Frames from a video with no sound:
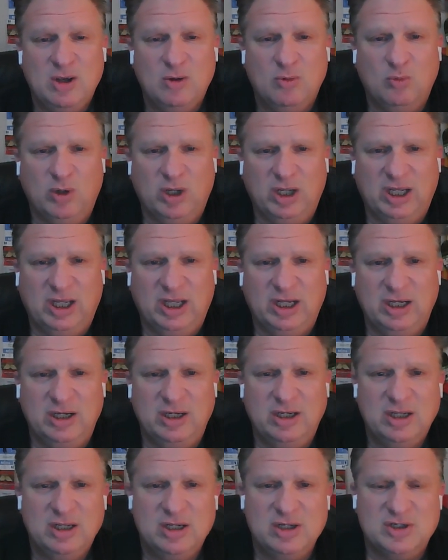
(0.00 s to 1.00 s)

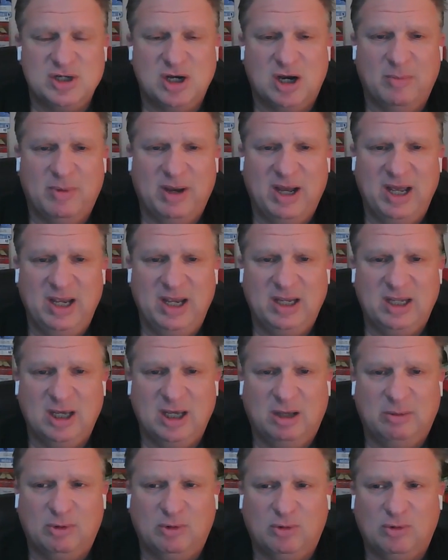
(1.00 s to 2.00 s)
when Jeremiah
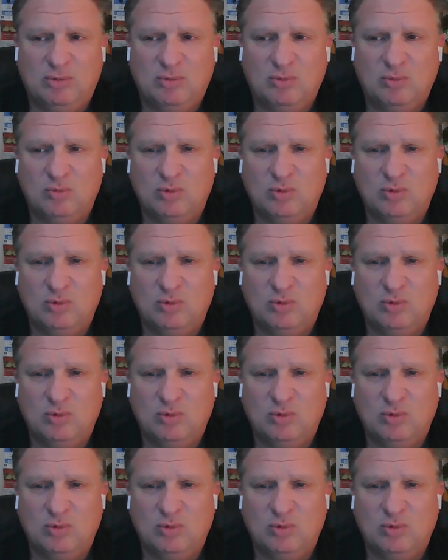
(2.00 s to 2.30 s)
Gemmell